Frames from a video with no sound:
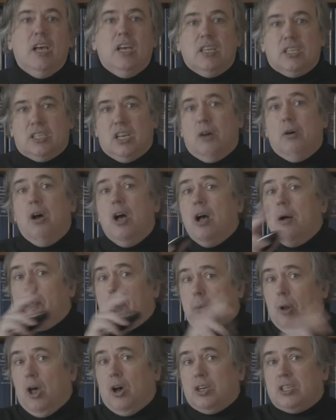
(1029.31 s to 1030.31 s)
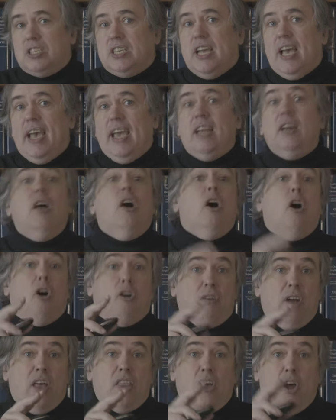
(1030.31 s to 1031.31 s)
So blockchain,
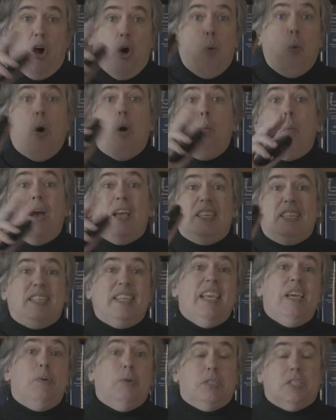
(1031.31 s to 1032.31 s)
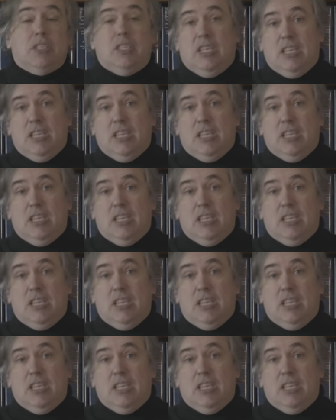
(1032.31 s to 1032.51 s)
or rather a one-way sequence,